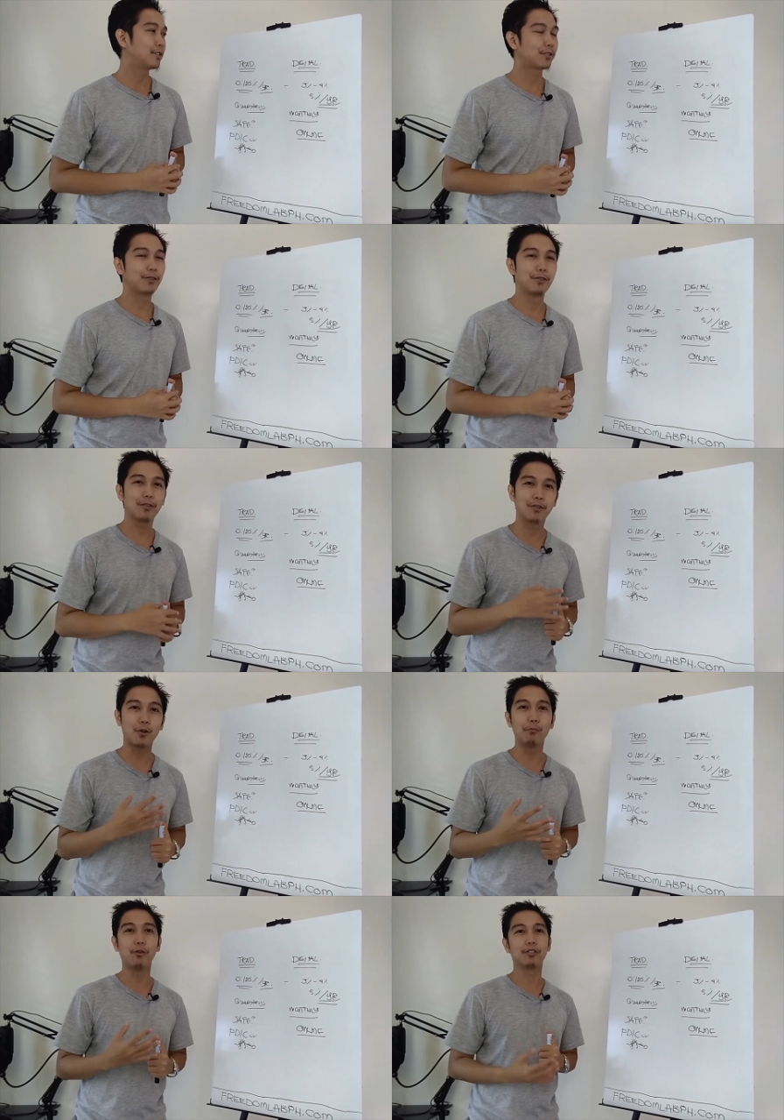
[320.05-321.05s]
So,
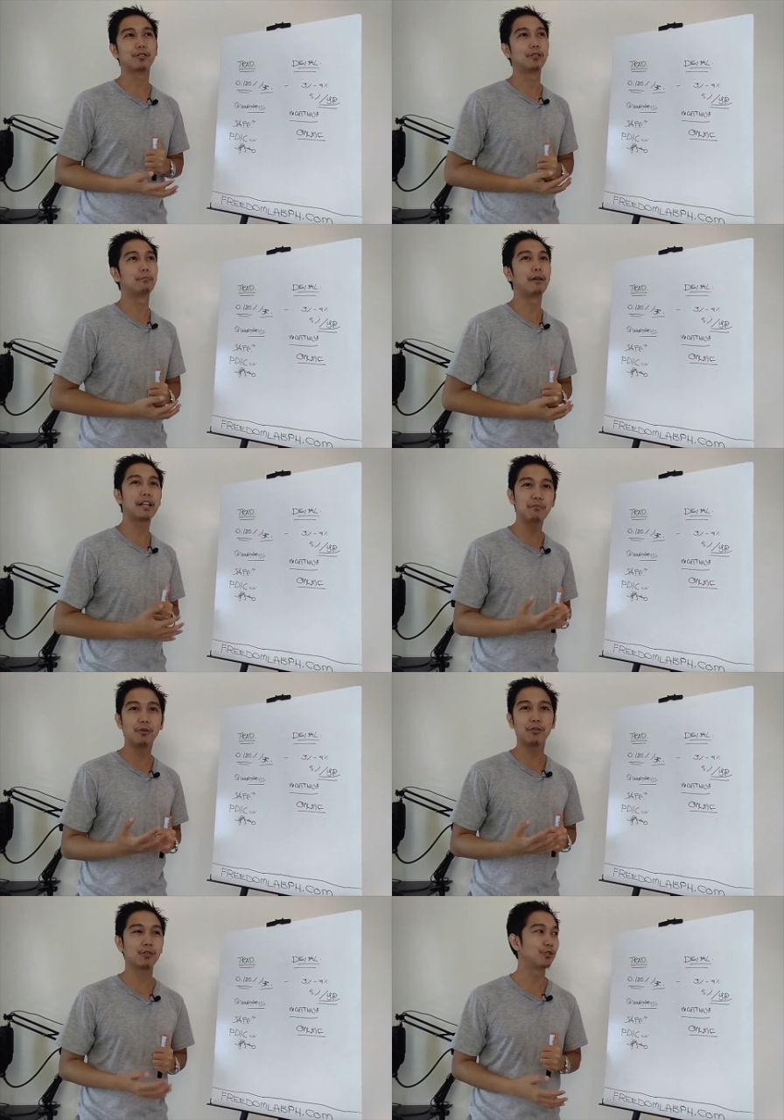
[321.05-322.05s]
Komo. So, money
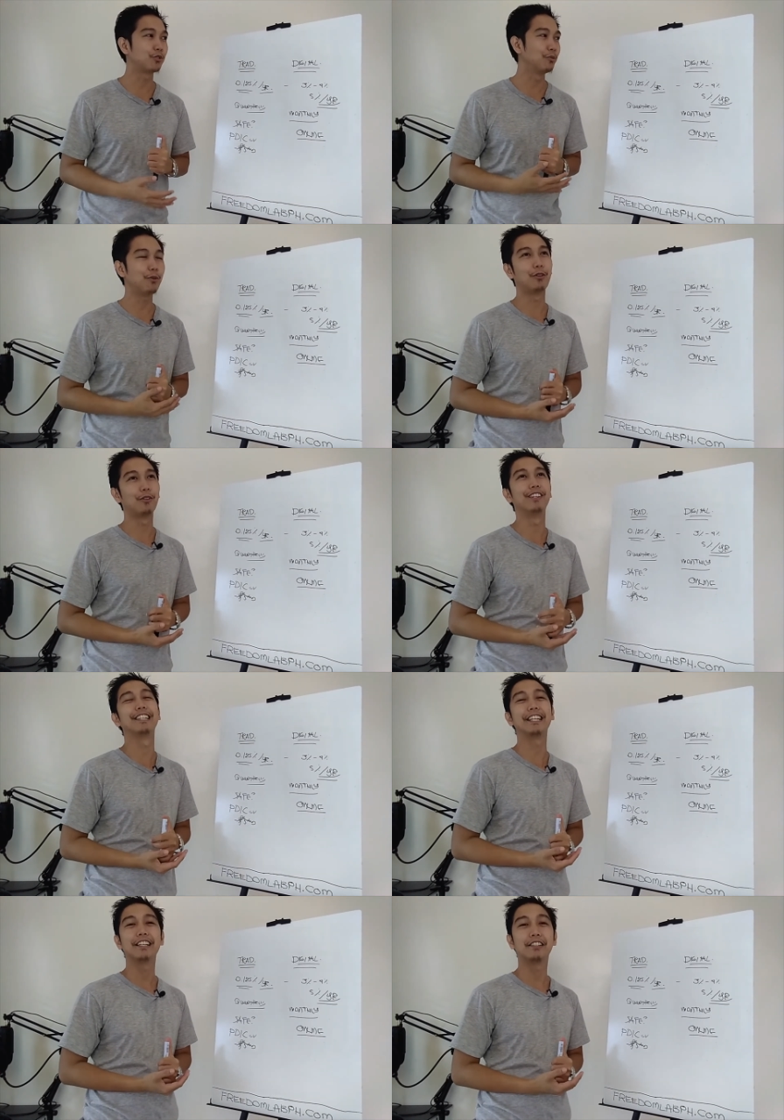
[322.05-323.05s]
mo, control mo.
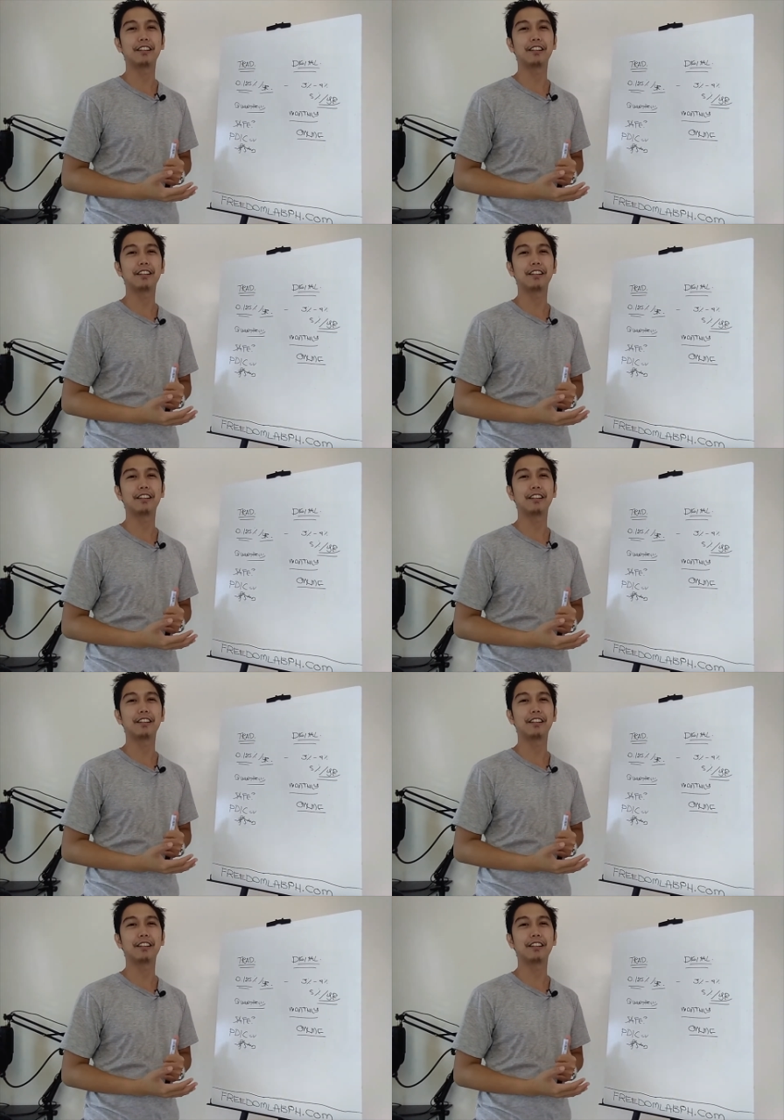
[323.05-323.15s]
Okay?